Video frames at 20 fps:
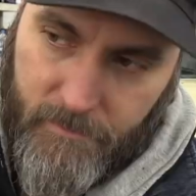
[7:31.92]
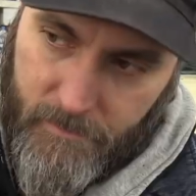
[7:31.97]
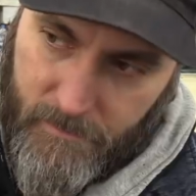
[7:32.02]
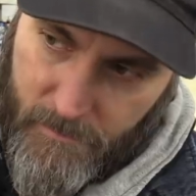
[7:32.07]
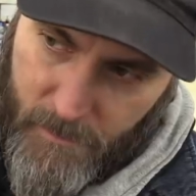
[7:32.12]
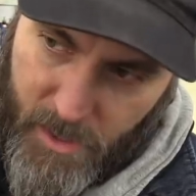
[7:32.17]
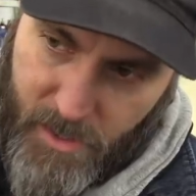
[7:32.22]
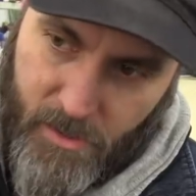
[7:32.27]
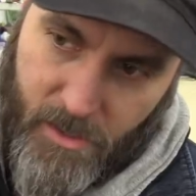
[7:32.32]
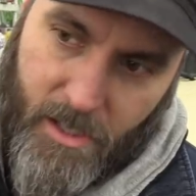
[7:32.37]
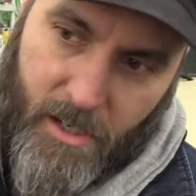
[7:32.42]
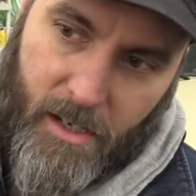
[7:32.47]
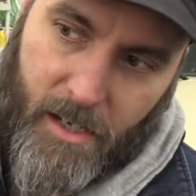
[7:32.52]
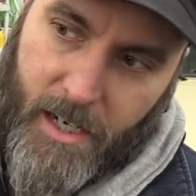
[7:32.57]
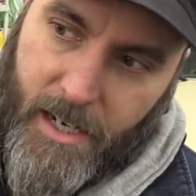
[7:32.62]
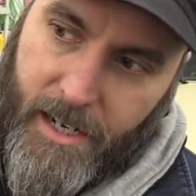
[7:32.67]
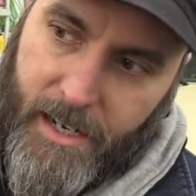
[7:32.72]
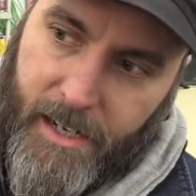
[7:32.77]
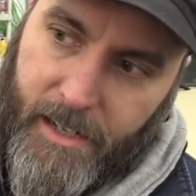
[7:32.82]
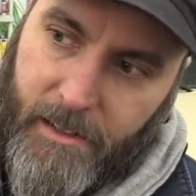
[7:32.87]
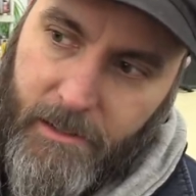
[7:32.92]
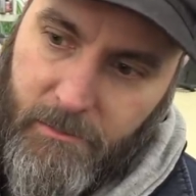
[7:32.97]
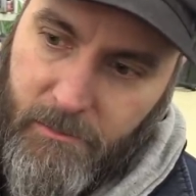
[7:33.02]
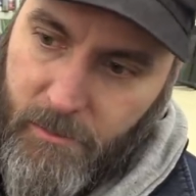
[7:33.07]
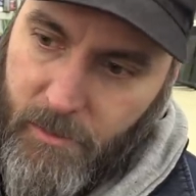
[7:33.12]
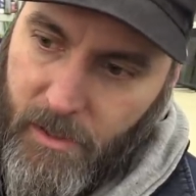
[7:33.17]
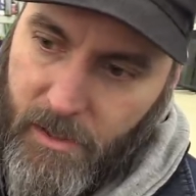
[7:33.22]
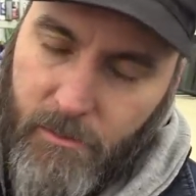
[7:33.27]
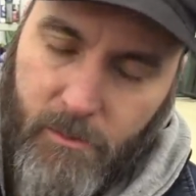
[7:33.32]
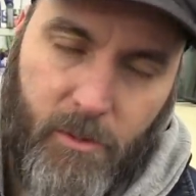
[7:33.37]
Mr. Car Guy,
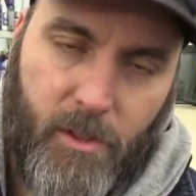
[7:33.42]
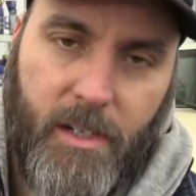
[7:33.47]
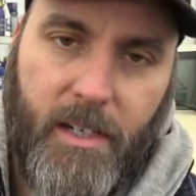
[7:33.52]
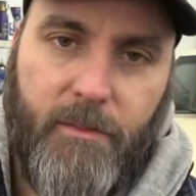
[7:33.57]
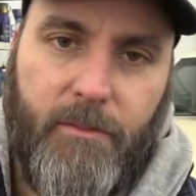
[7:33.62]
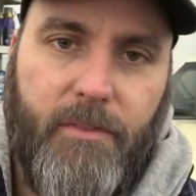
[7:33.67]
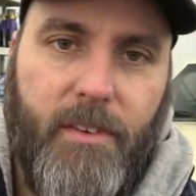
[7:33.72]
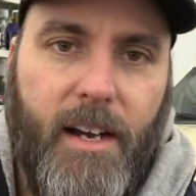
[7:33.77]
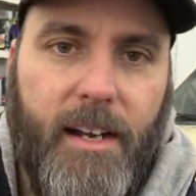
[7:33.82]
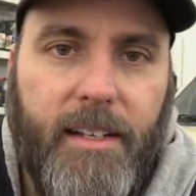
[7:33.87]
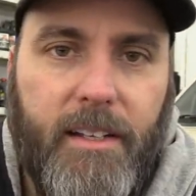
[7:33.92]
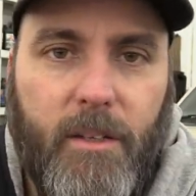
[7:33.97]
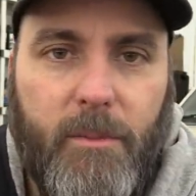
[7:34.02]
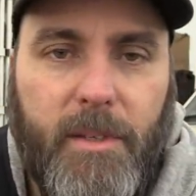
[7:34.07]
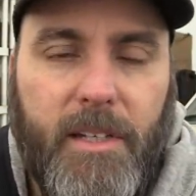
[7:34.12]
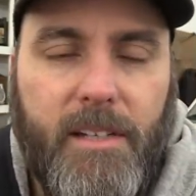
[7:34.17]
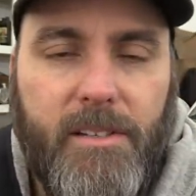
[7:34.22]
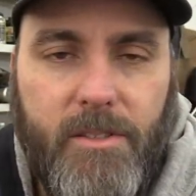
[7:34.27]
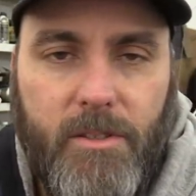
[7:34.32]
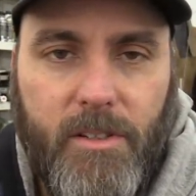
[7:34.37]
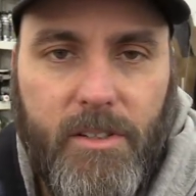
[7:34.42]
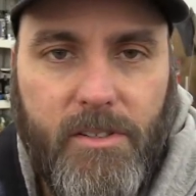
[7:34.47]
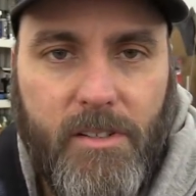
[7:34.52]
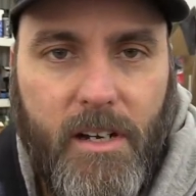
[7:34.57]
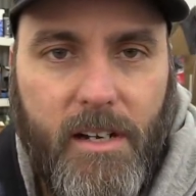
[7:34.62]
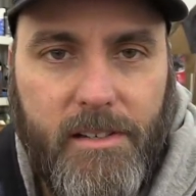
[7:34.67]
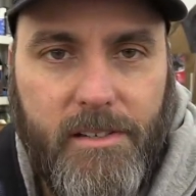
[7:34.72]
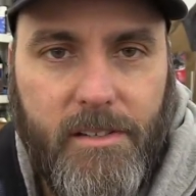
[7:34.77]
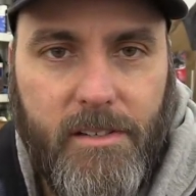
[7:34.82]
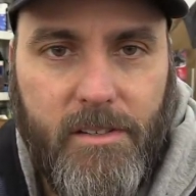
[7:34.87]
we're gonna fine you because your
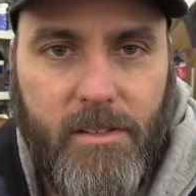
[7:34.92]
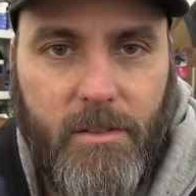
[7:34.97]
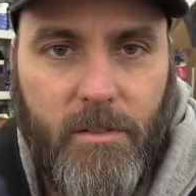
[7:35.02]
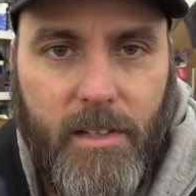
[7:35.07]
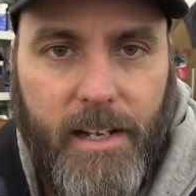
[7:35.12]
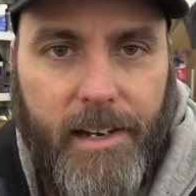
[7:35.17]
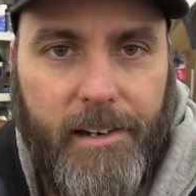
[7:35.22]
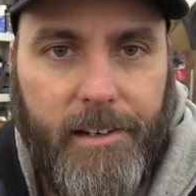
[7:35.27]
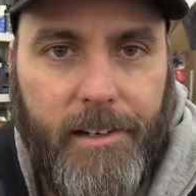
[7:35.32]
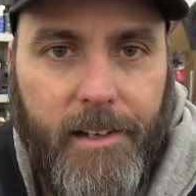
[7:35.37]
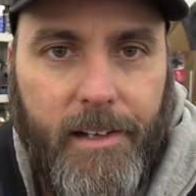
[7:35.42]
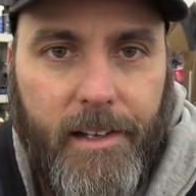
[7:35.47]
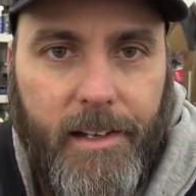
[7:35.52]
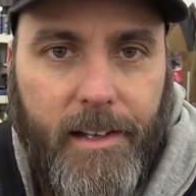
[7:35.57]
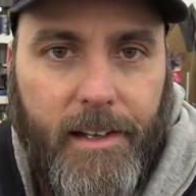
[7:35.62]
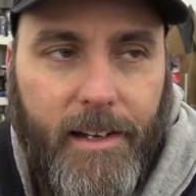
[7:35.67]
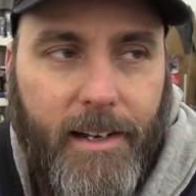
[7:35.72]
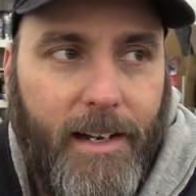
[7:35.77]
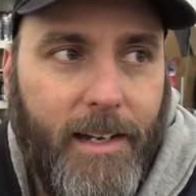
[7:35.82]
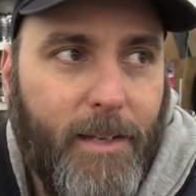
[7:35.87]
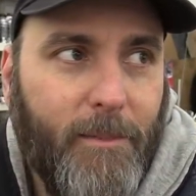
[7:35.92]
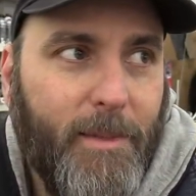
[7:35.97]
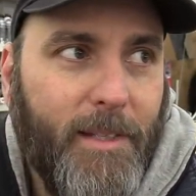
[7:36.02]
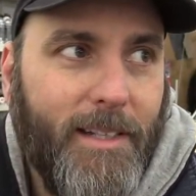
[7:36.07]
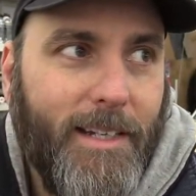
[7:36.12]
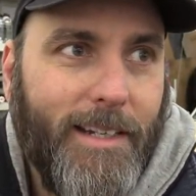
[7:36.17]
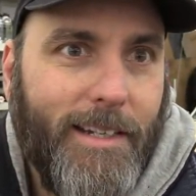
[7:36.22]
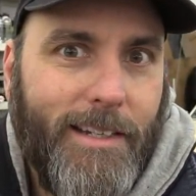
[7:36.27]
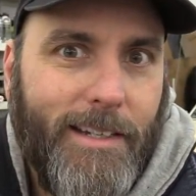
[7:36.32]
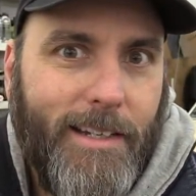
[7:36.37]
exhaust is too loud. I can be
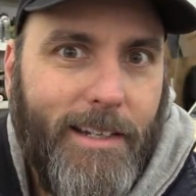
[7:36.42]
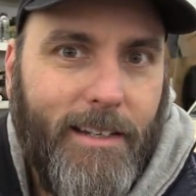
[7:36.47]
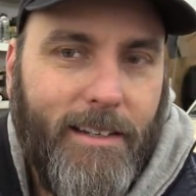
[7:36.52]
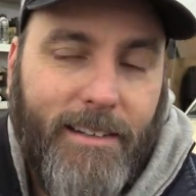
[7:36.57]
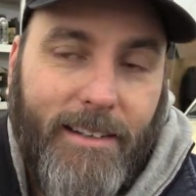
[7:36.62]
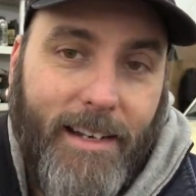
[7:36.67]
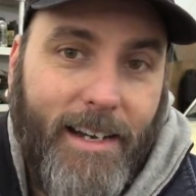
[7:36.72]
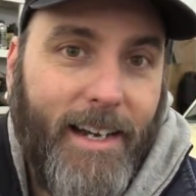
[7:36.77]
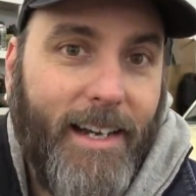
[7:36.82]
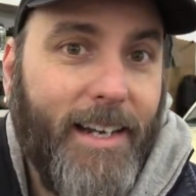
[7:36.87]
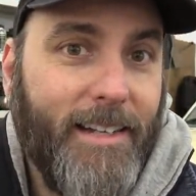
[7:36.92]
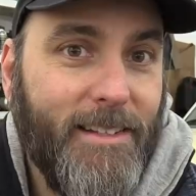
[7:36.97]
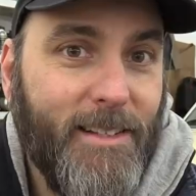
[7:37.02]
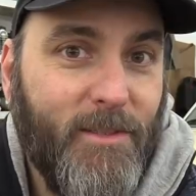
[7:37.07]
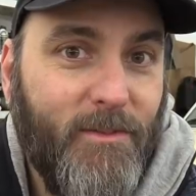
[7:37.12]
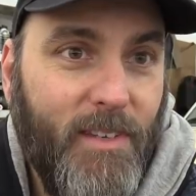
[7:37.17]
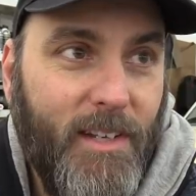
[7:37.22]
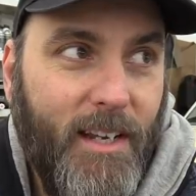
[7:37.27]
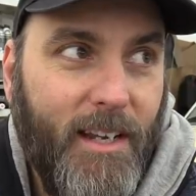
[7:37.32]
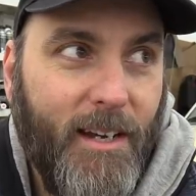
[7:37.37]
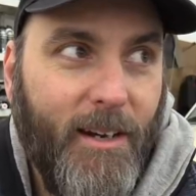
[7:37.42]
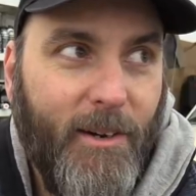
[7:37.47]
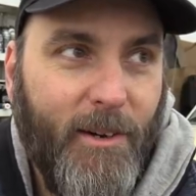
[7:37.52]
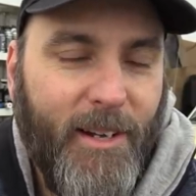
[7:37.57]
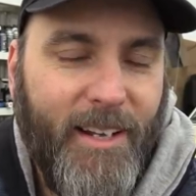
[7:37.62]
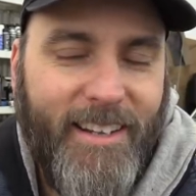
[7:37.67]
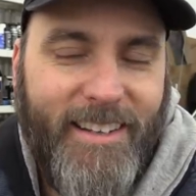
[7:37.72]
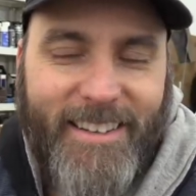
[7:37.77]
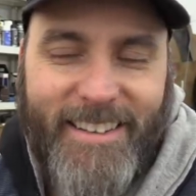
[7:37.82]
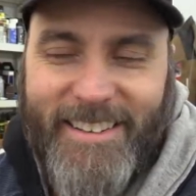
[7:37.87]
like, I got this video.
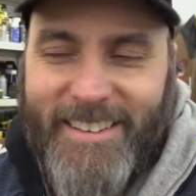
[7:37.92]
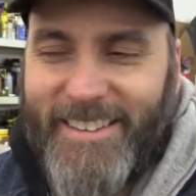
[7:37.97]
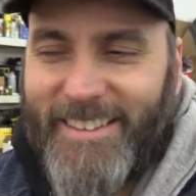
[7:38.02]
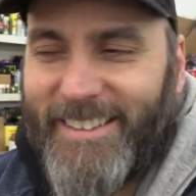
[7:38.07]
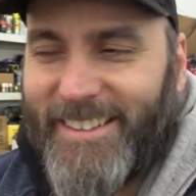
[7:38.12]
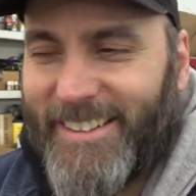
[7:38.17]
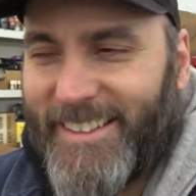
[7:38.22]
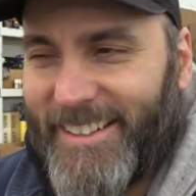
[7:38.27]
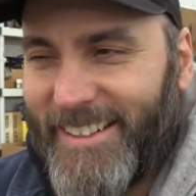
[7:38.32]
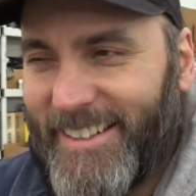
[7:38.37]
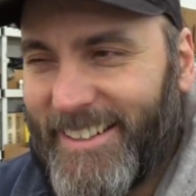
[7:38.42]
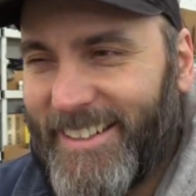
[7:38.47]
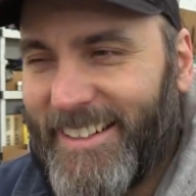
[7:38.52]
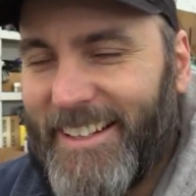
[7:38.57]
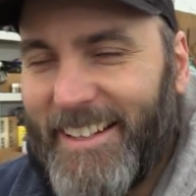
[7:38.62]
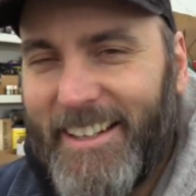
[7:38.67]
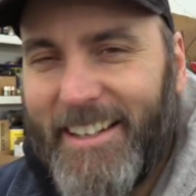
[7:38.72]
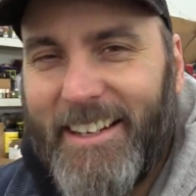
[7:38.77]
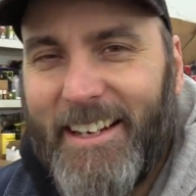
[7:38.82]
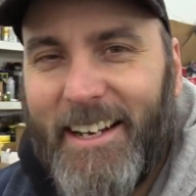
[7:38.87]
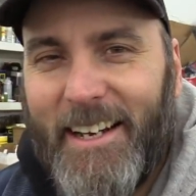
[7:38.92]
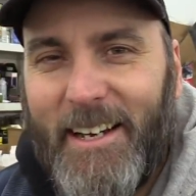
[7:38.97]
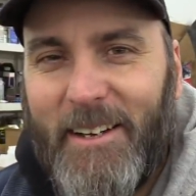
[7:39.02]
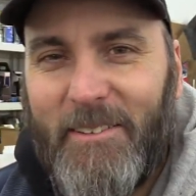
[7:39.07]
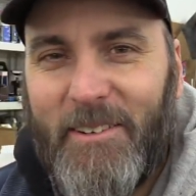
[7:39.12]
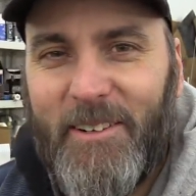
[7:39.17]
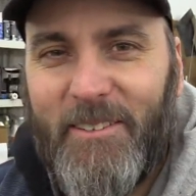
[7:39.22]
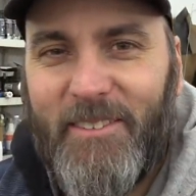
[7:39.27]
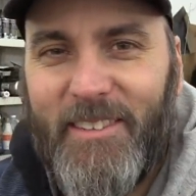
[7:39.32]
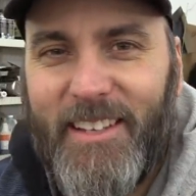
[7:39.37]
I
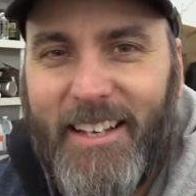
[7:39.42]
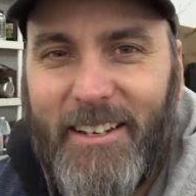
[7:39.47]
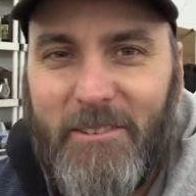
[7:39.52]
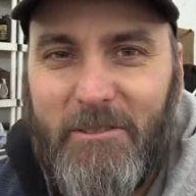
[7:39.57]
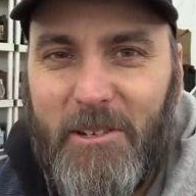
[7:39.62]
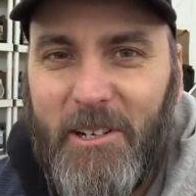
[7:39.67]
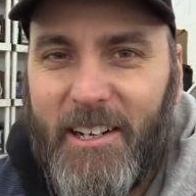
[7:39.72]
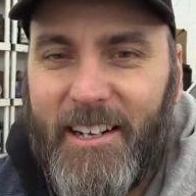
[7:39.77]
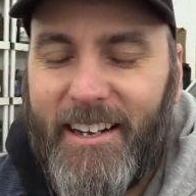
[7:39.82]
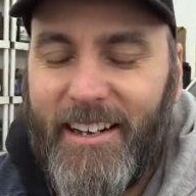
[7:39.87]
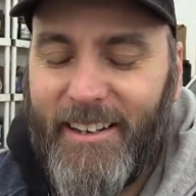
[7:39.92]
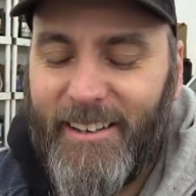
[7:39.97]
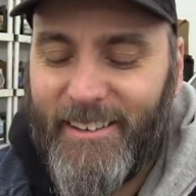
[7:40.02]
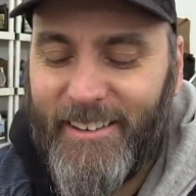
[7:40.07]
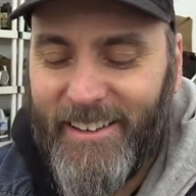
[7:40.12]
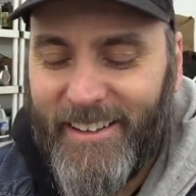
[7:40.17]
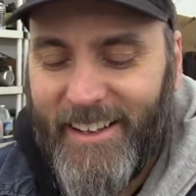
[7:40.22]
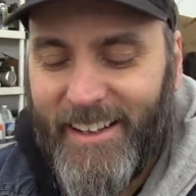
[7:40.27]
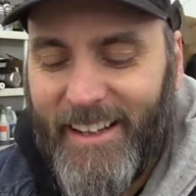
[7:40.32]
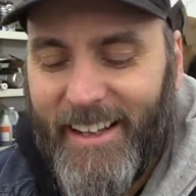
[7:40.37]
wonder if that'll work out.